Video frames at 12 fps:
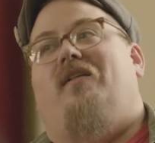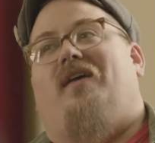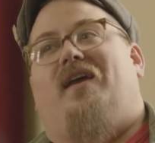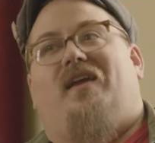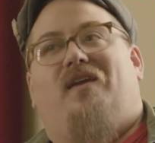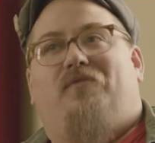
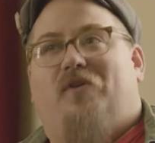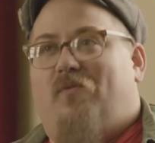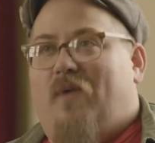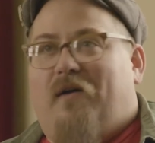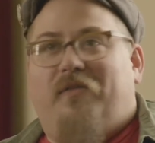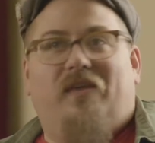Like, if you're
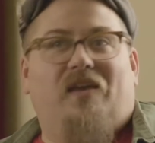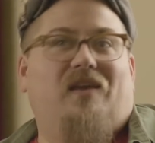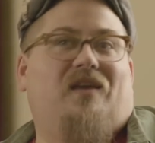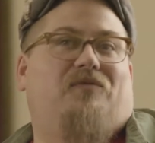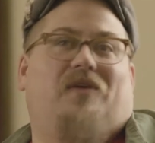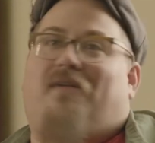
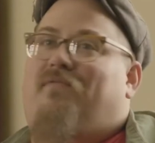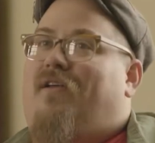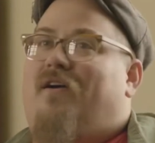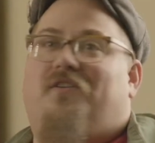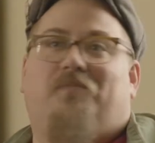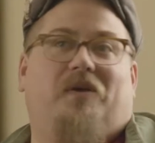wealthy, if you have
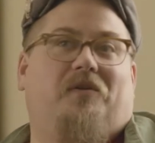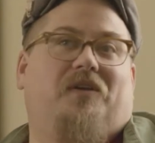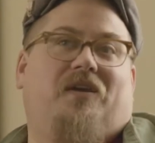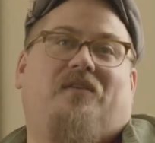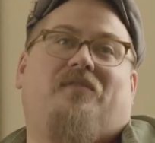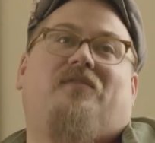large
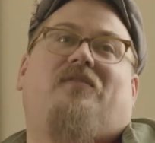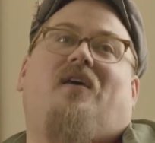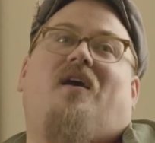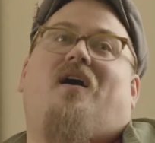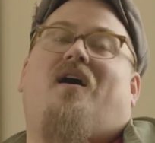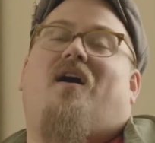buildings,
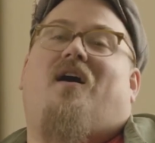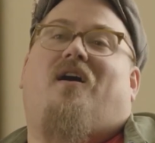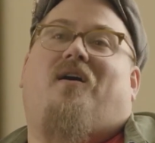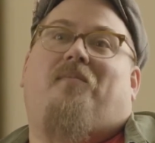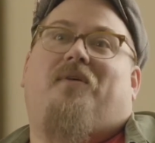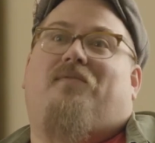
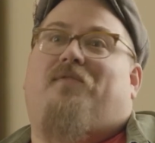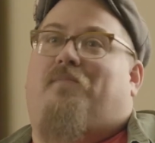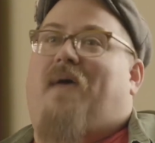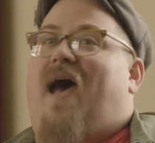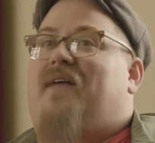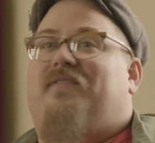if your
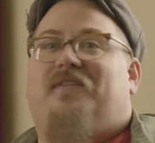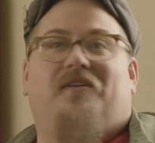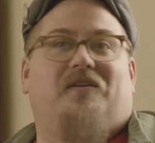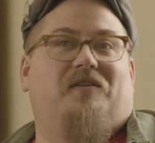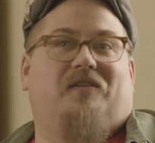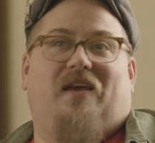
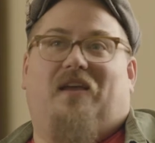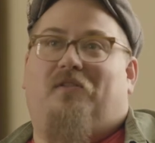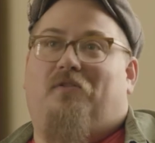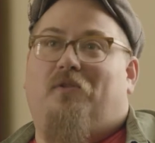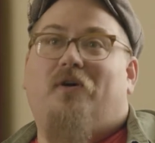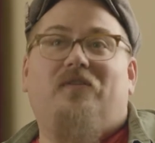pastor
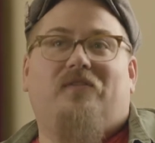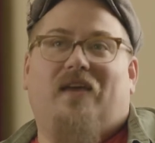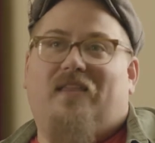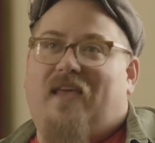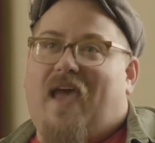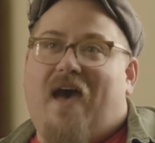looks
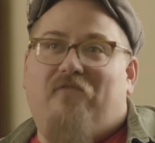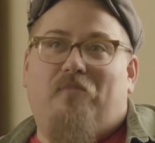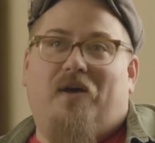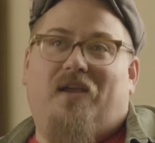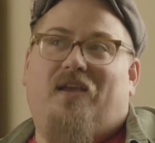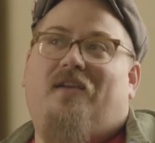like they have
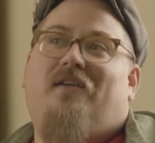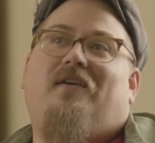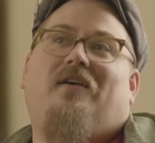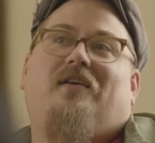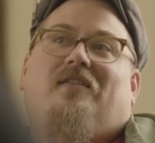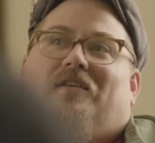money,
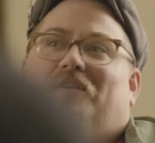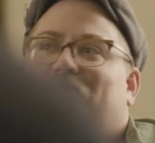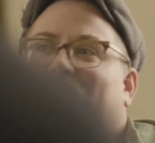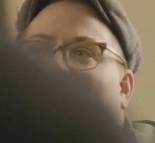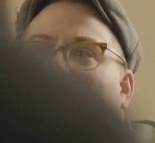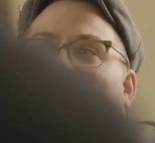then you
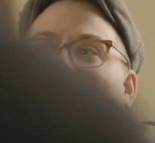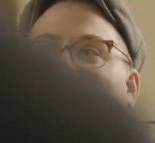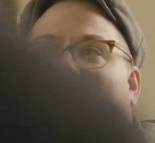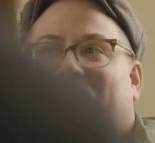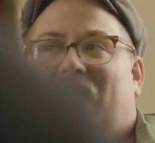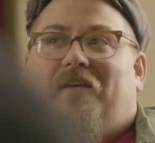take
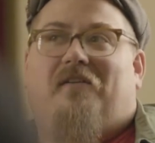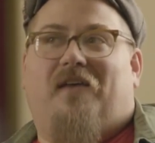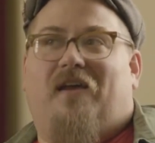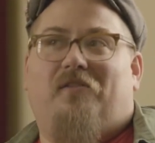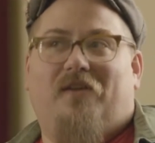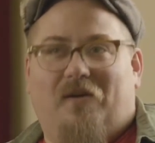pride in that. You're
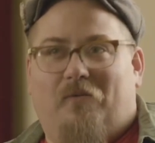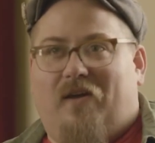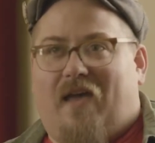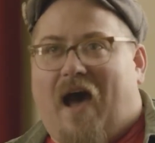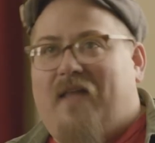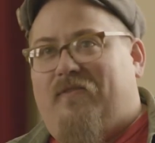like, look at
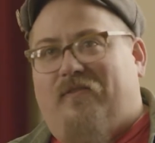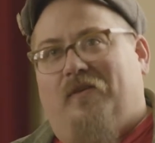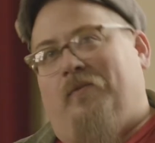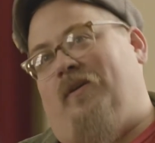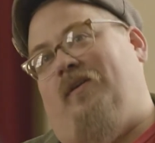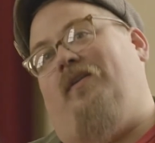what God's
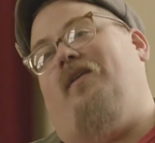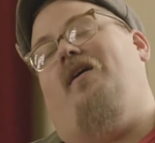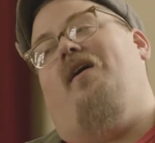doing.